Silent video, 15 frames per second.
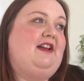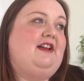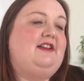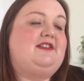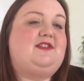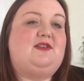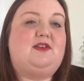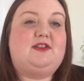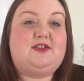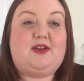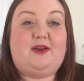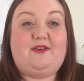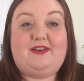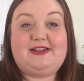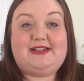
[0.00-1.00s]
so
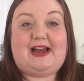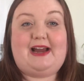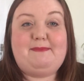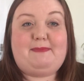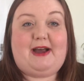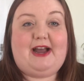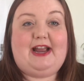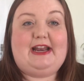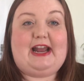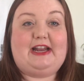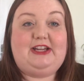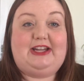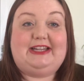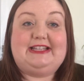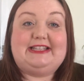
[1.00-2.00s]
if it's like mine and
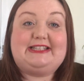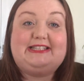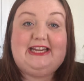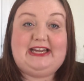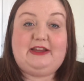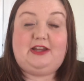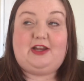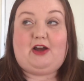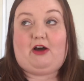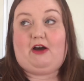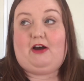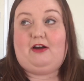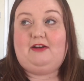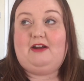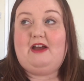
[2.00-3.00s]
you can see the
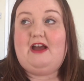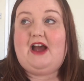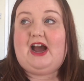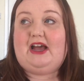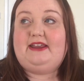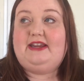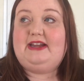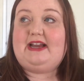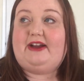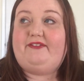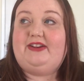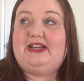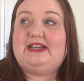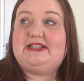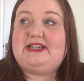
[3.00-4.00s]
yarn, I think
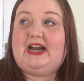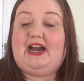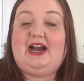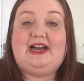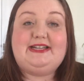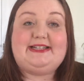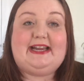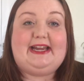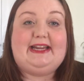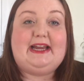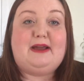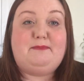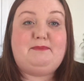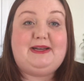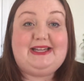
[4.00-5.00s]
having it tidy
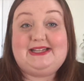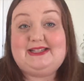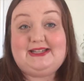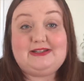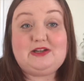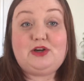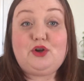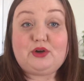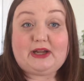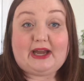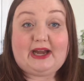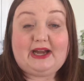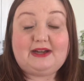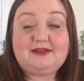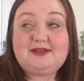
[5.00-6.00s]
and pleasing to look
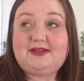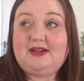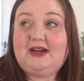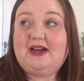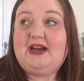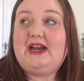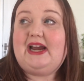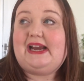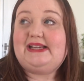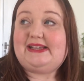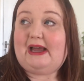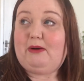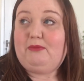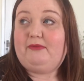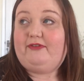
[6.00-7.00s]
at is
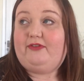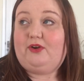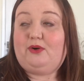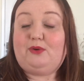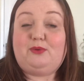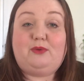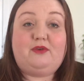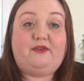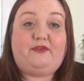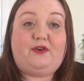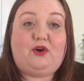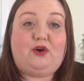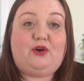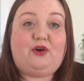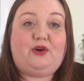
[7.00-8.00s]
helpful
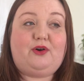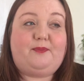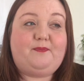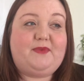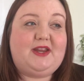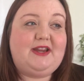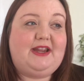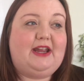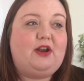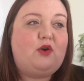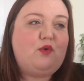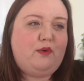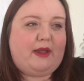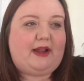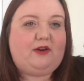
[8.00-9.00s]
for thinking,
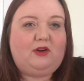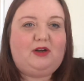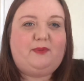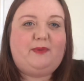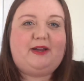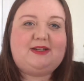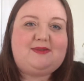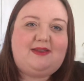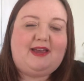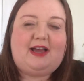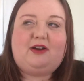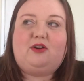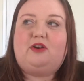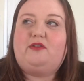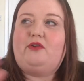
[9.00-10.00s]
oh, that colour works with
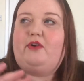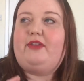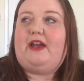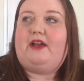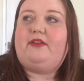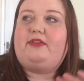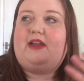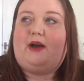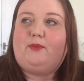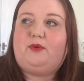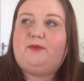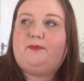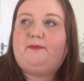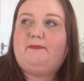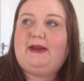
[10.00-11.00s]
that colour, or that
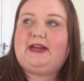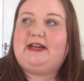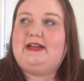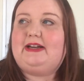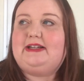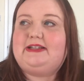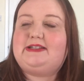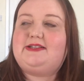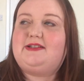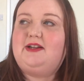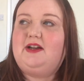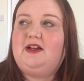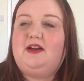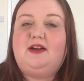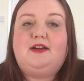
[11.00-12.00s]
would make a nice
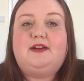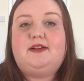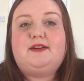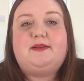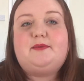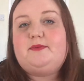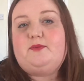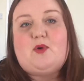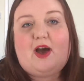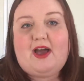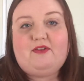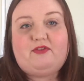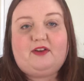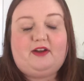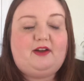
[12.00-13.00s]

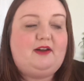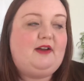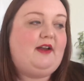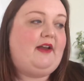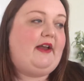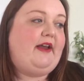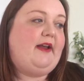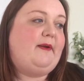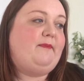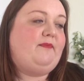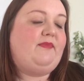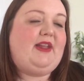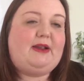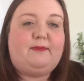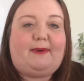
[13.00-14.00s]
whatever.
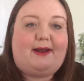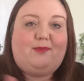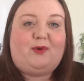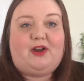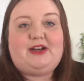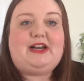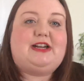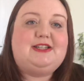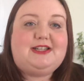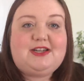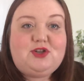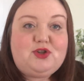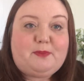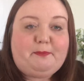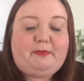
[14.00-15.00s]
They might work nice in a
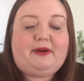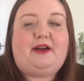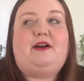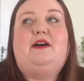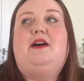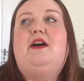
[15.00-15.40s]
jumper.